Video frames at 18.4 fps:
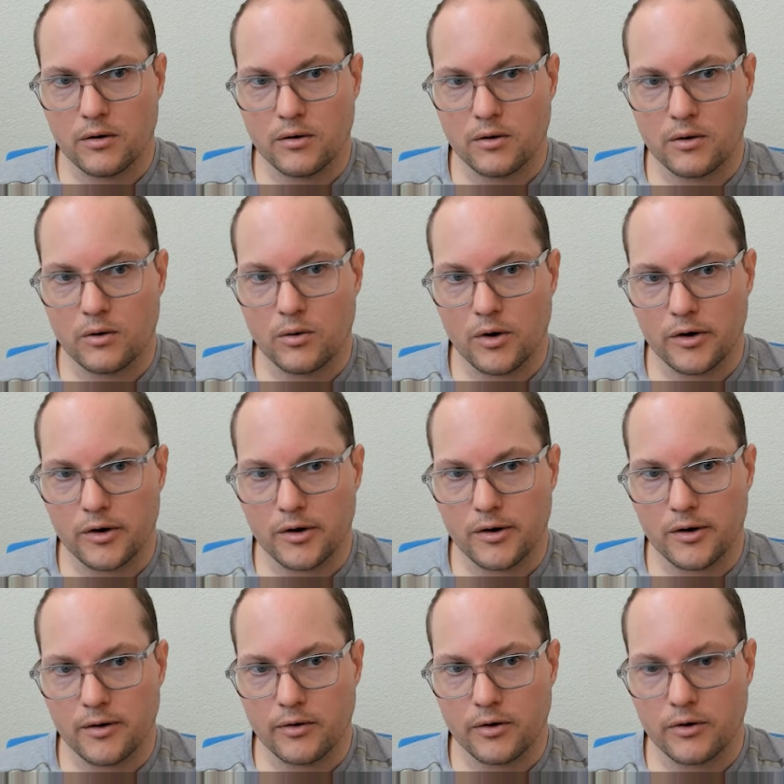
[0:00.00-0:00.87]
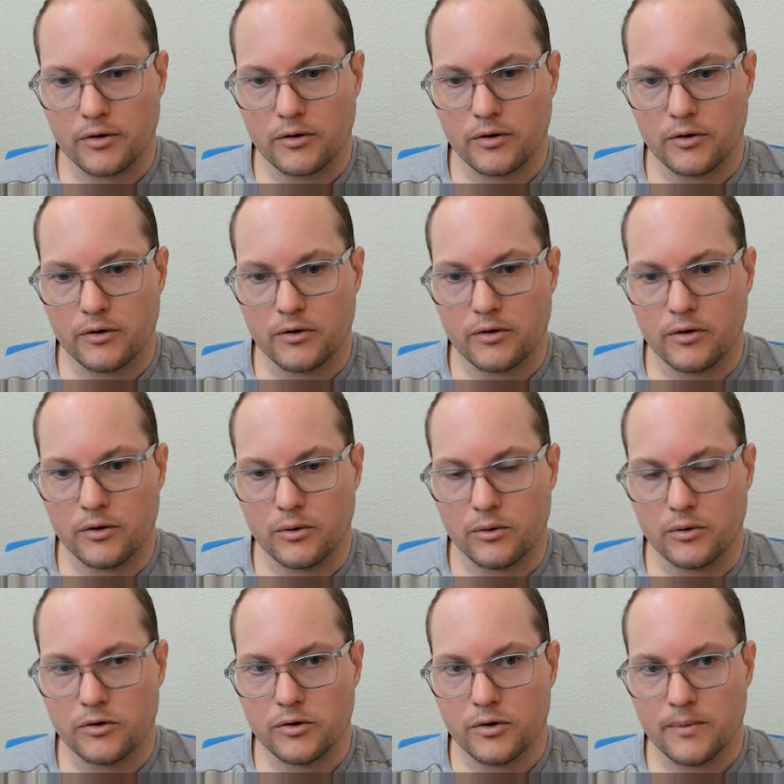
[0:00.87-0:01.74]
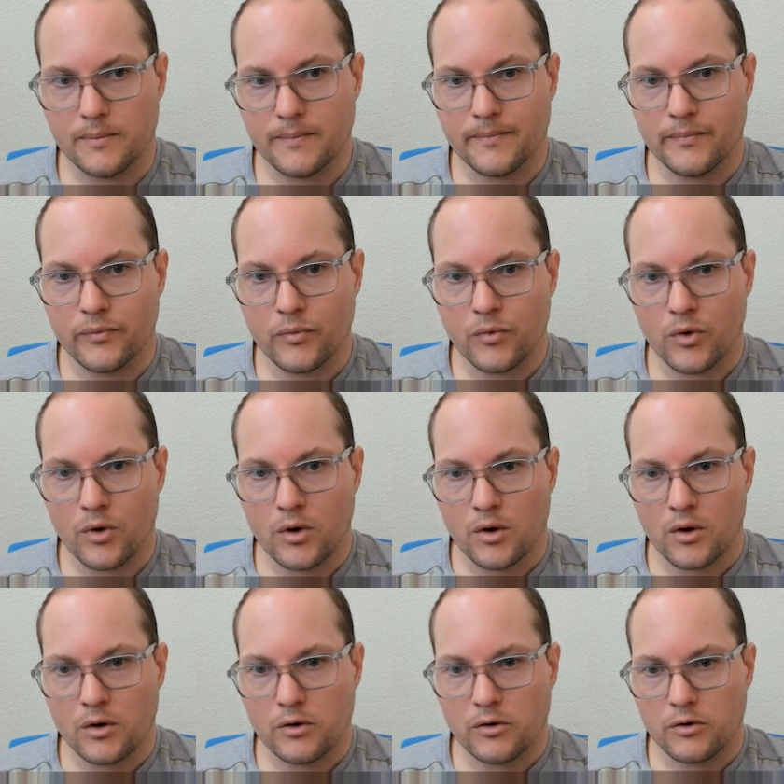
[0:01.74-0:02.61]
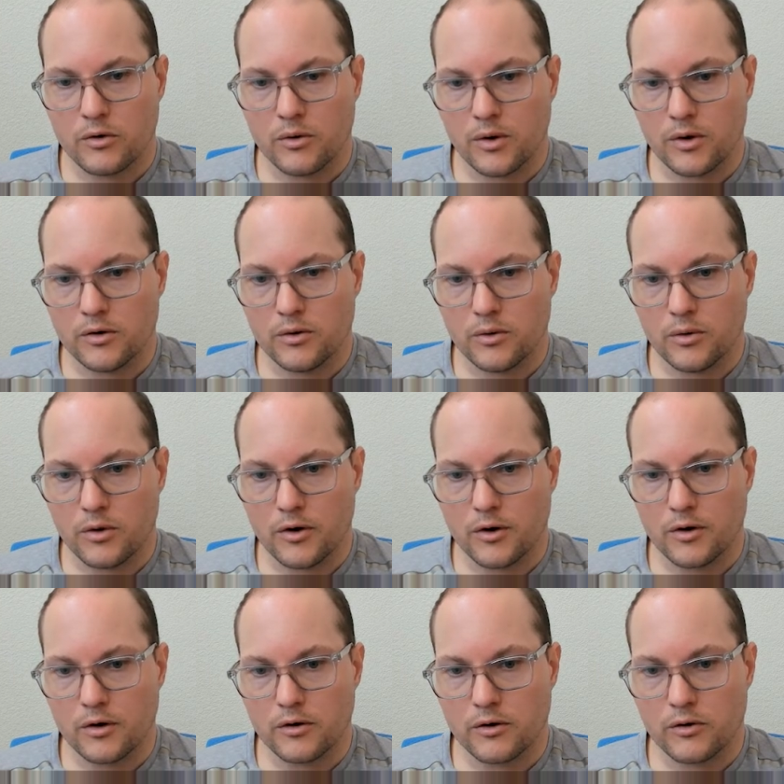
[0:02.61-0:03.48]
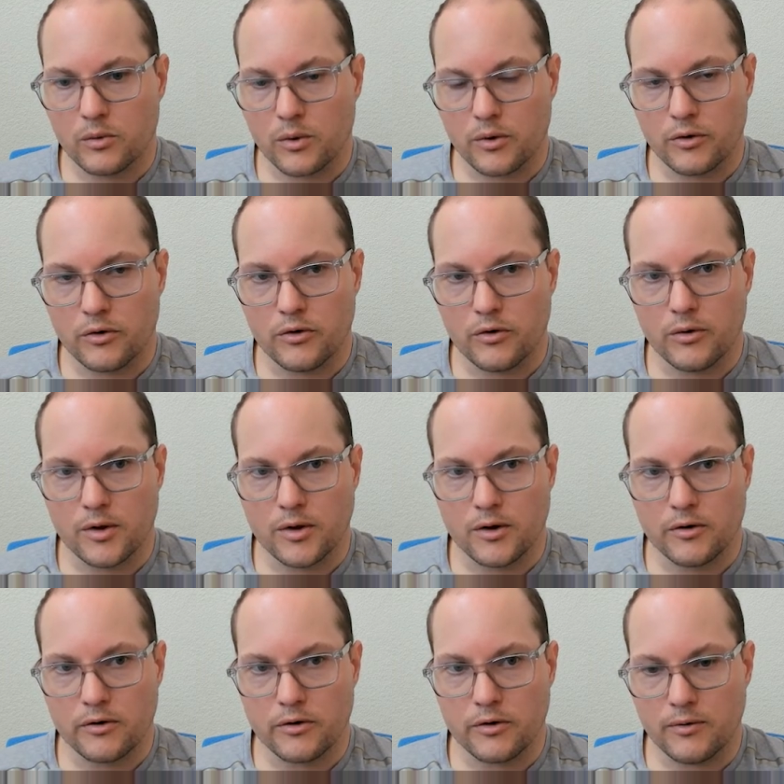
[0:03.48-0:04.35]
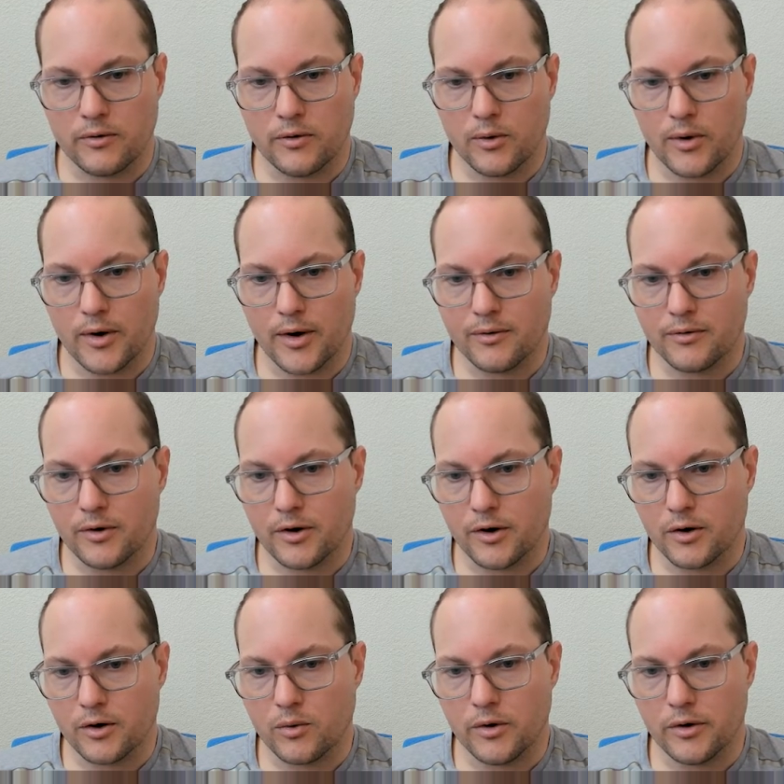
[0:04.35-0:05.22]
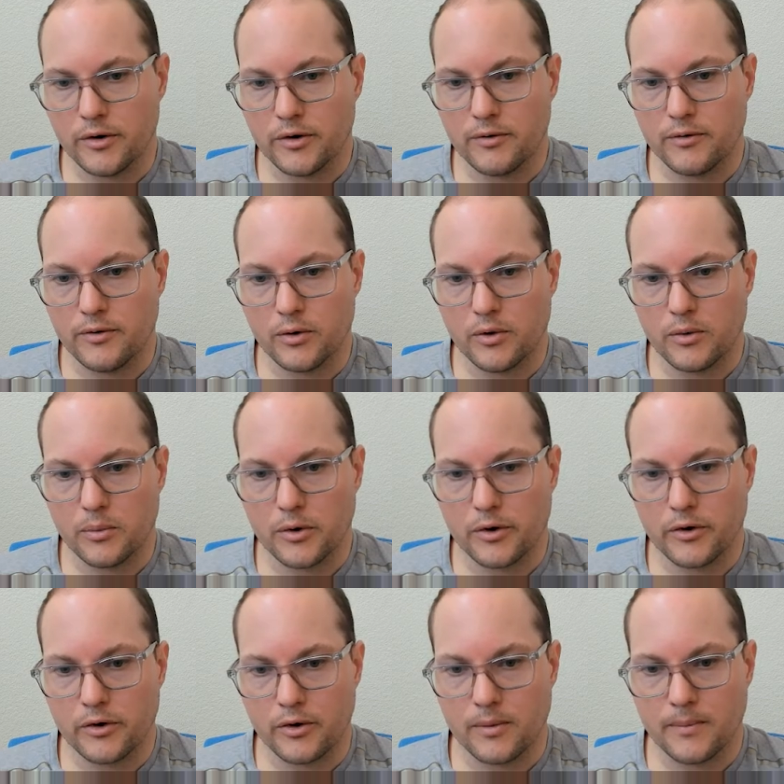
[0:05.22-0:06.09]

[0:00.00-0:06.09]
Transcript: quality difference is huge. So I do think it's worth doing this if you have a high-quality photo printer.